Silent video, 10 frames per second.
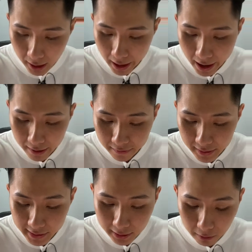and
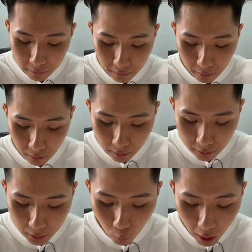
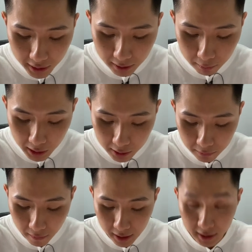the quantity we need to
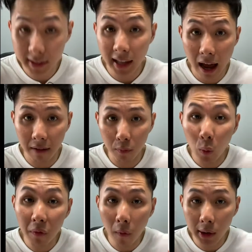find is F.
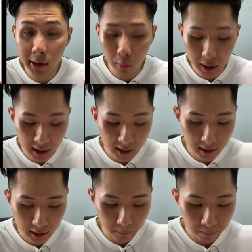What force do we
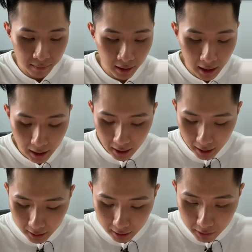need?
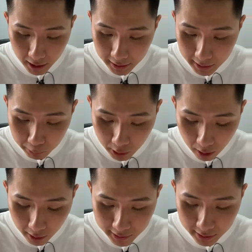Given that the spring
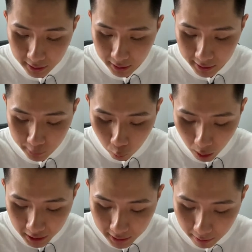constant is
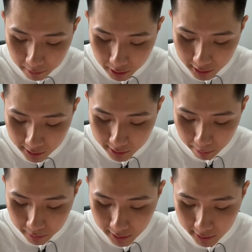20, so I'll just
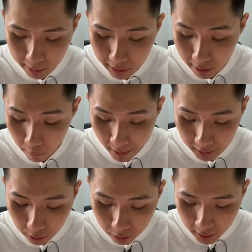sub in the
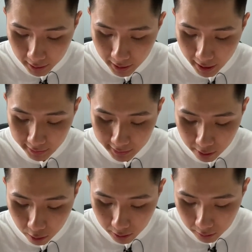value,
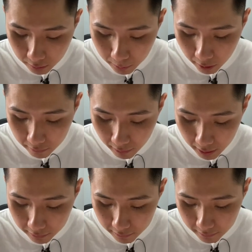extension is 2.5.